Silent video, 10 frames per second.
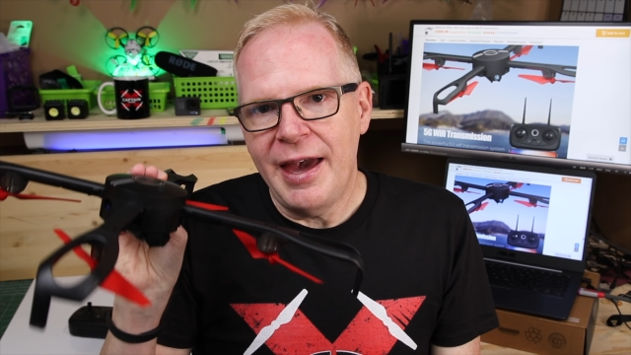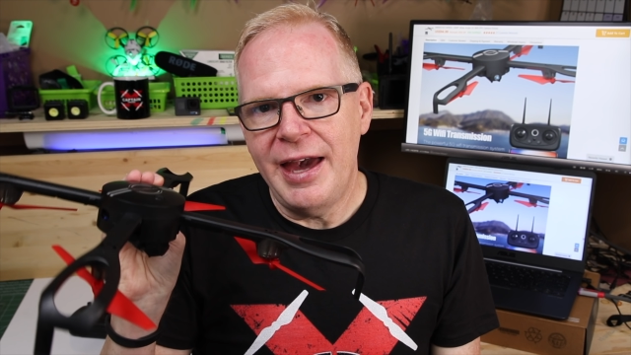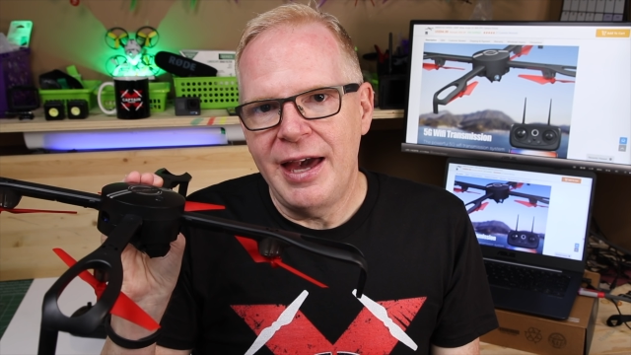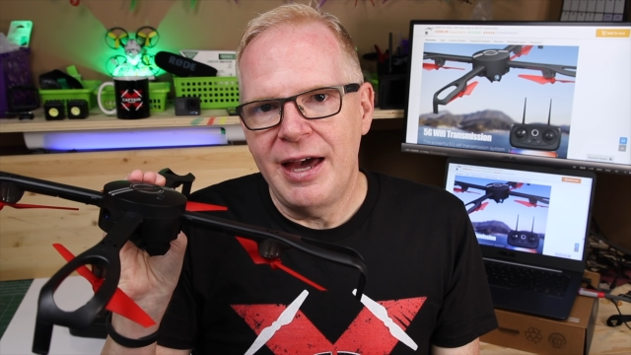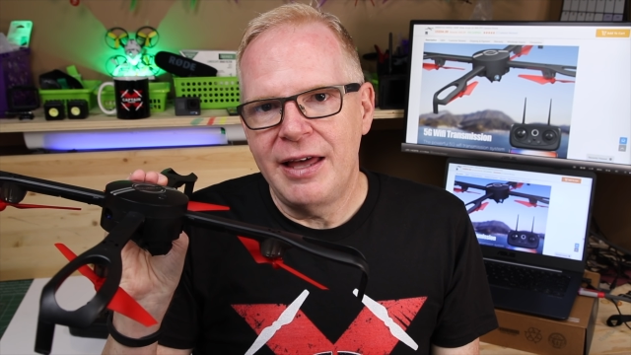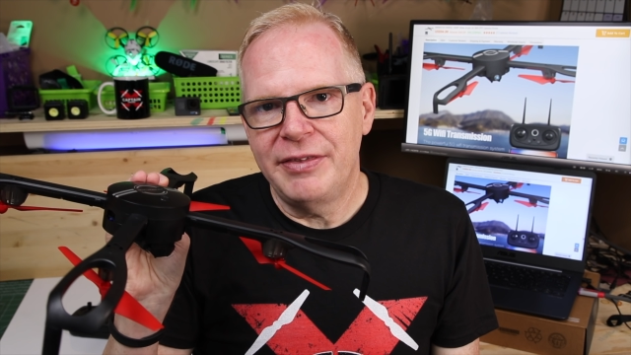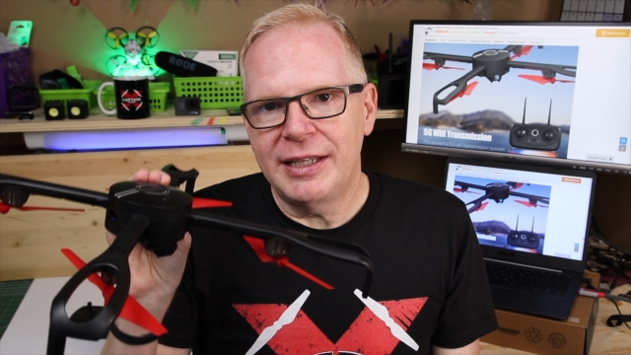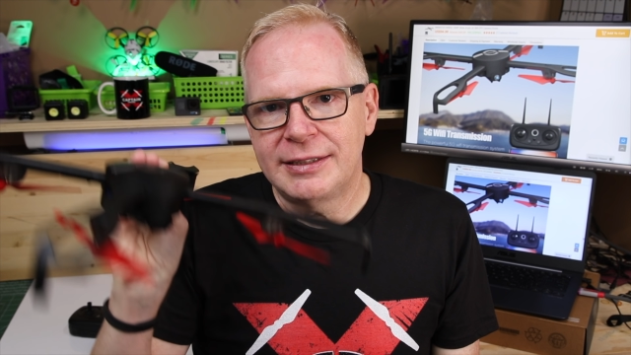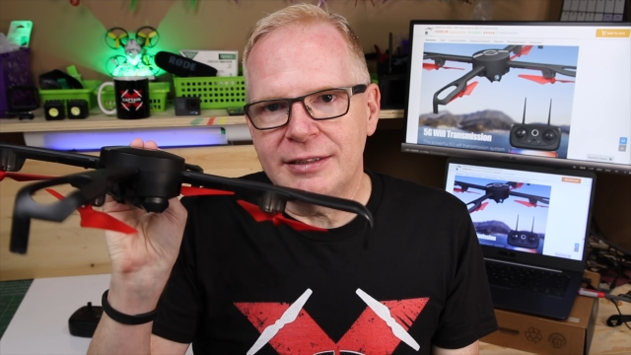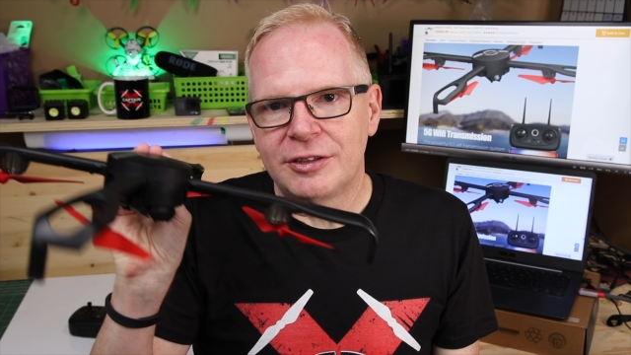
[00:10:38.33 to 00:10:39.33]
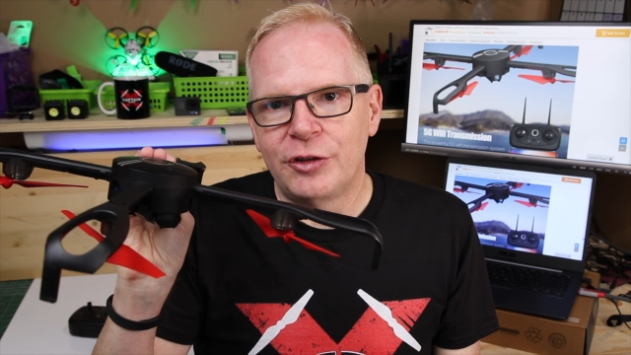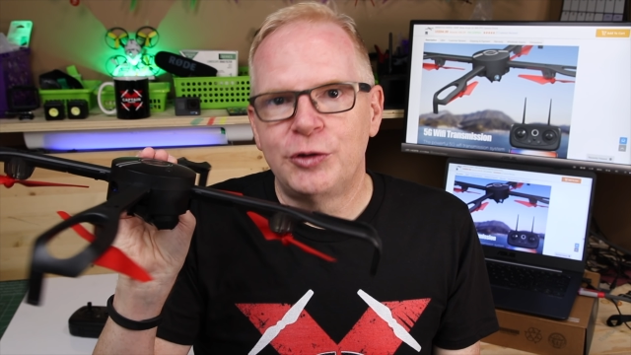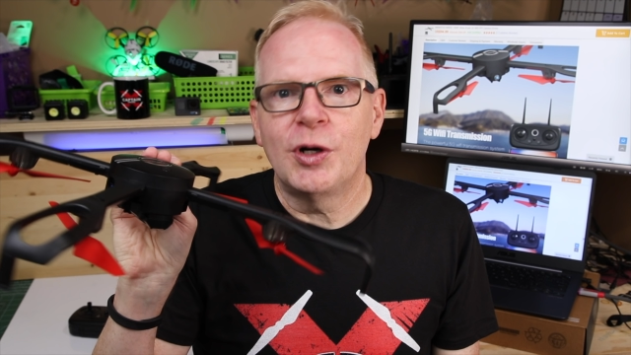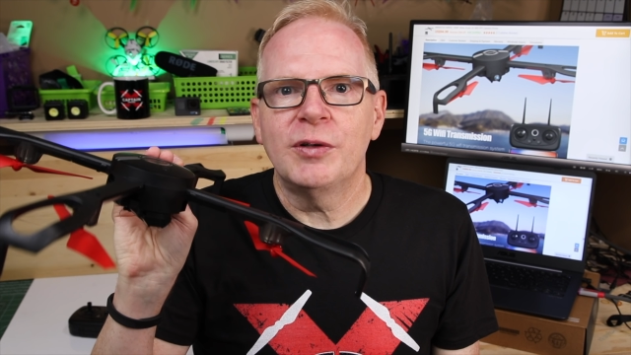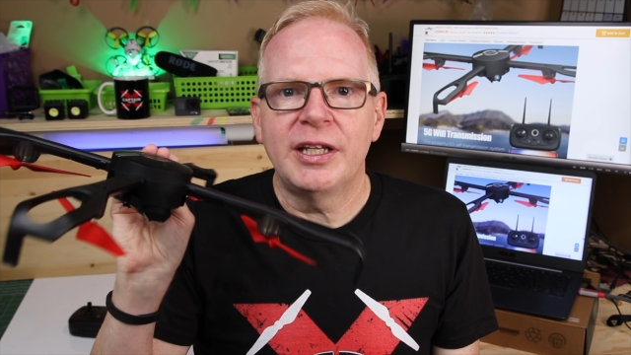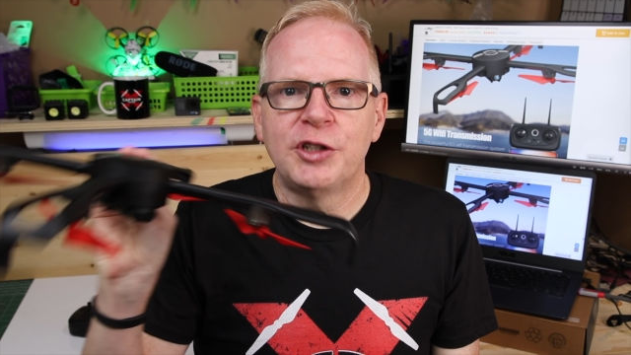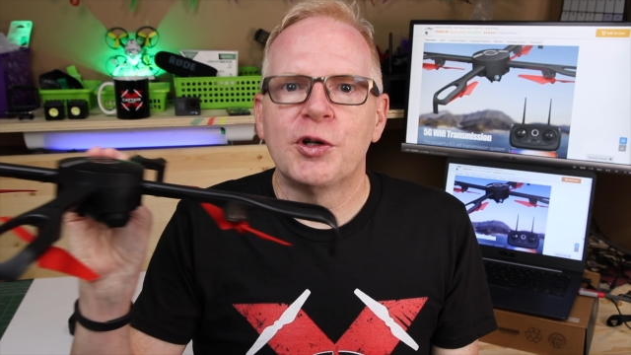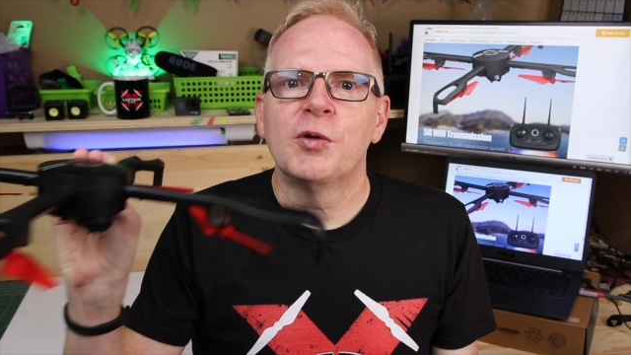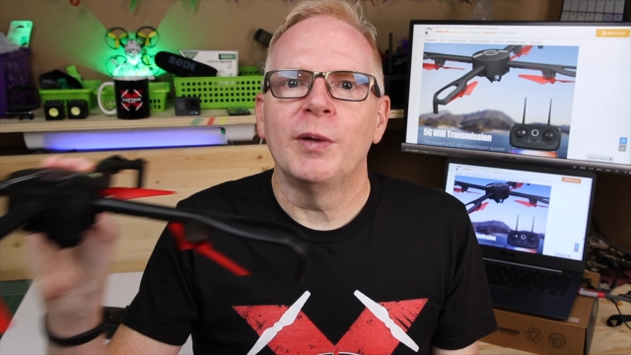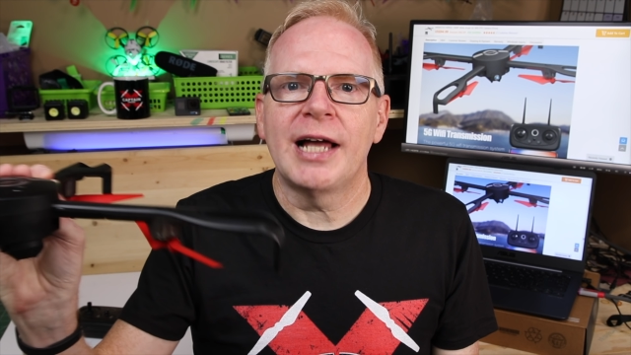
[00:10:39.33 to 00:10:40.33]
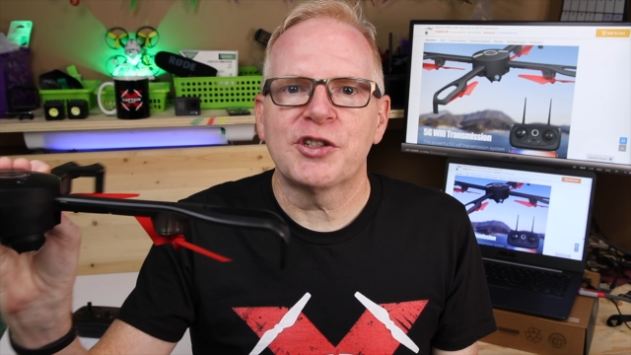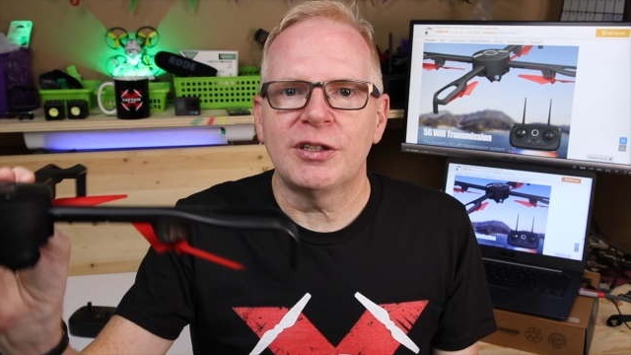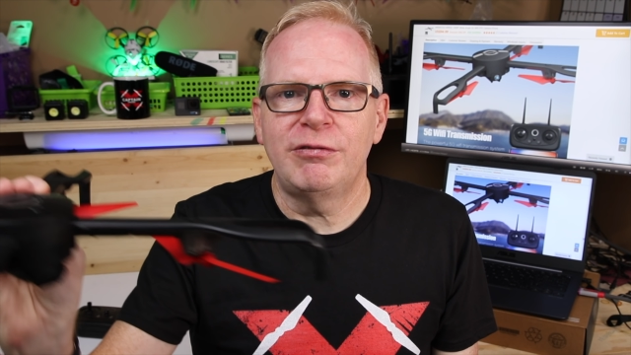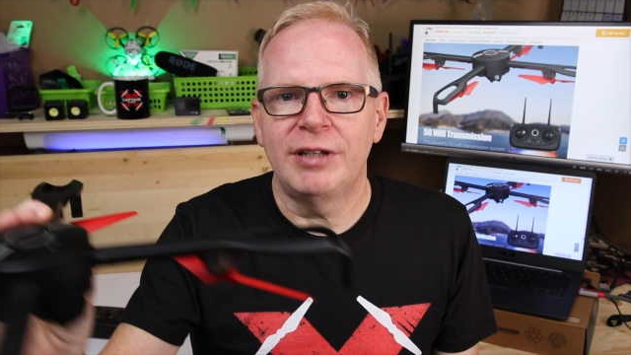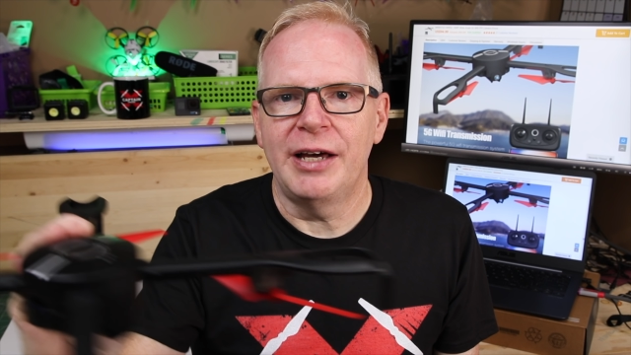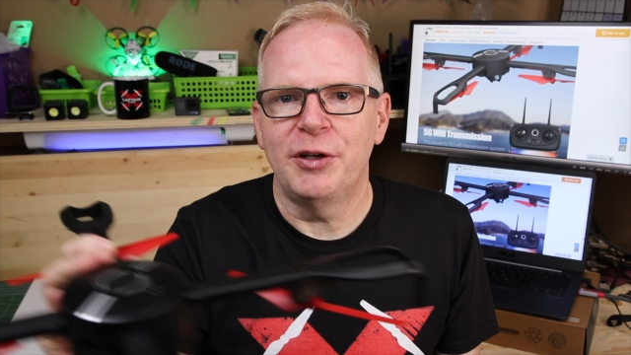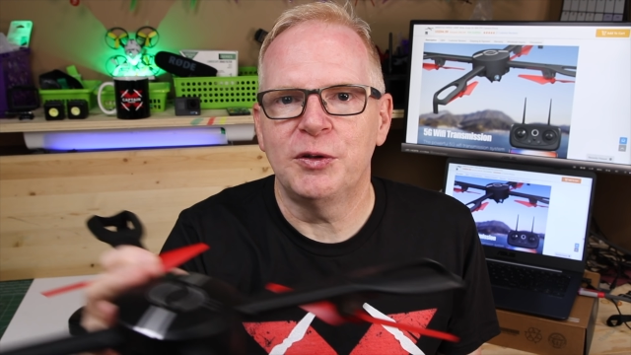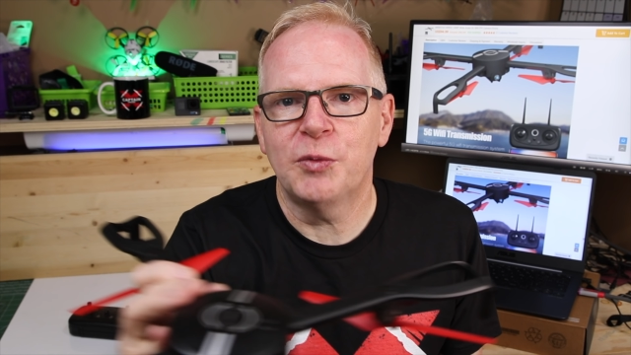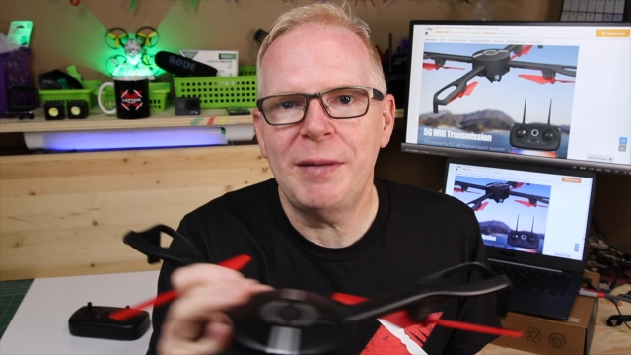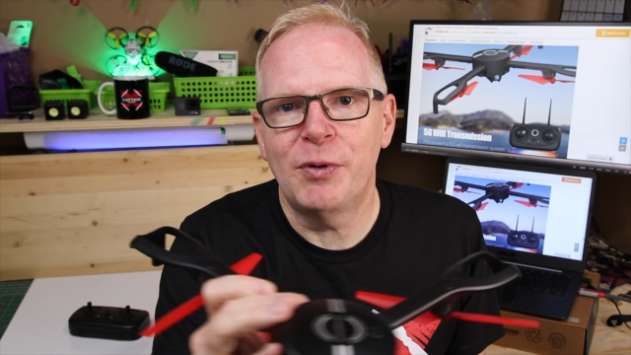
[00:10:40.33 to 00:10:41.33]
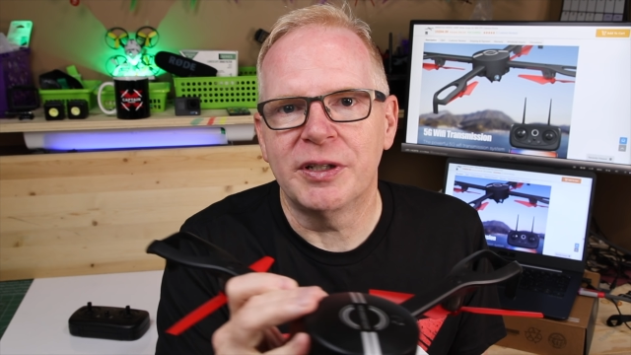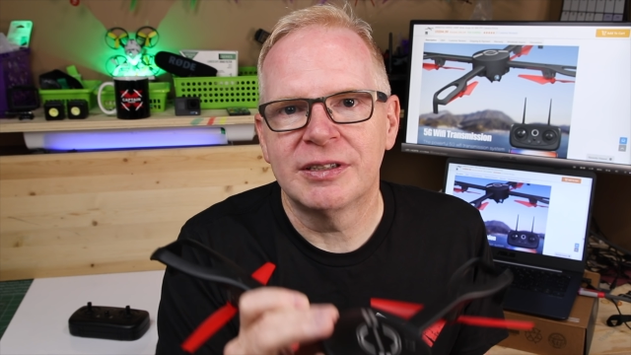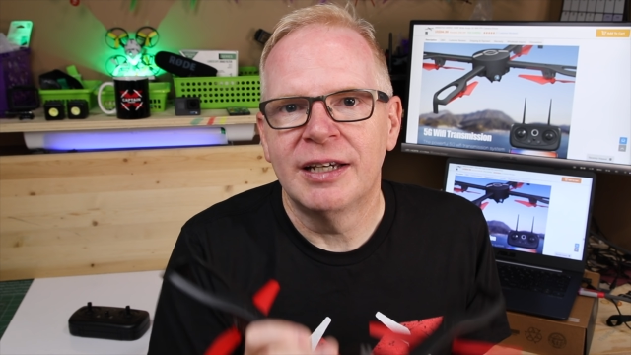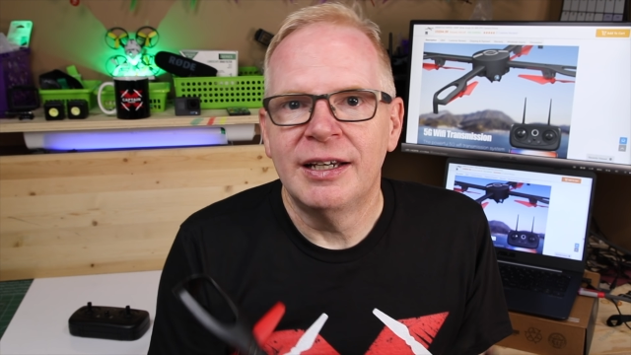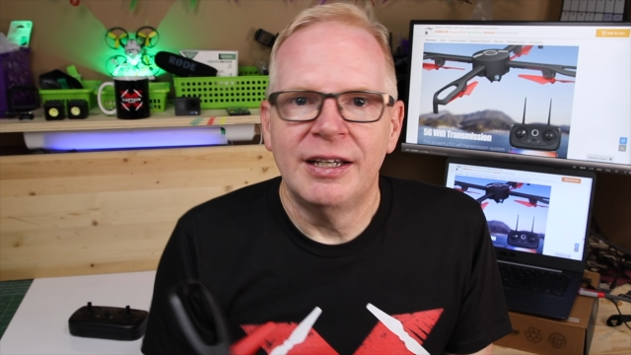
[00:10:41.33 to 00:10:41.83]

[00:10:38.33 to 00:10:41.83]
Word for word: and that sends it to the drone and the drone will actually fly those waypoints.